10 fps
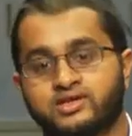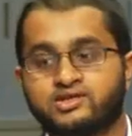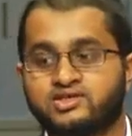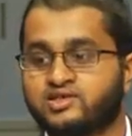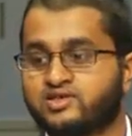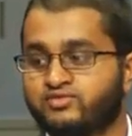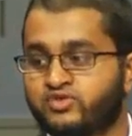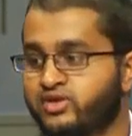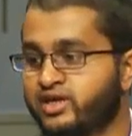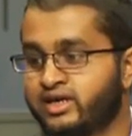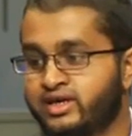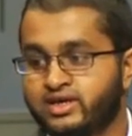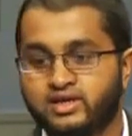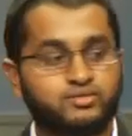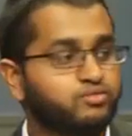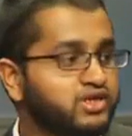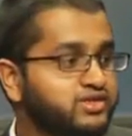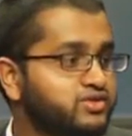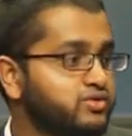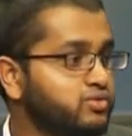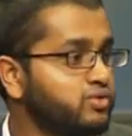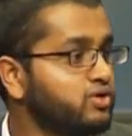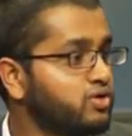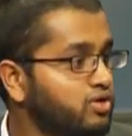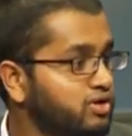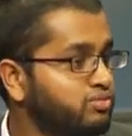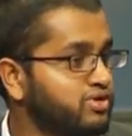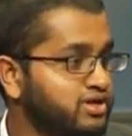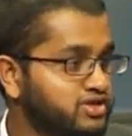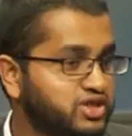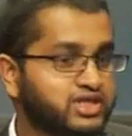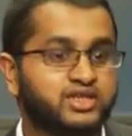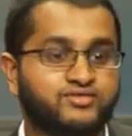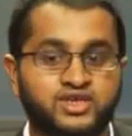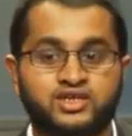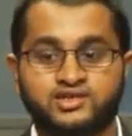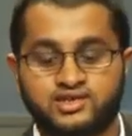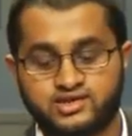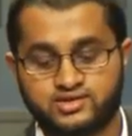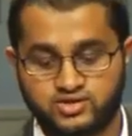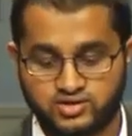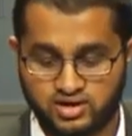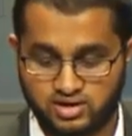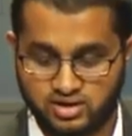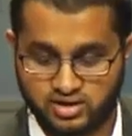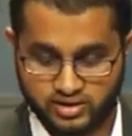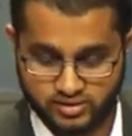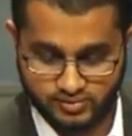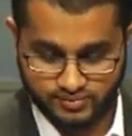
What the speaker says: our sisters of today, please to call upon Sheikh Navaid Aziz. Jazakallah khair.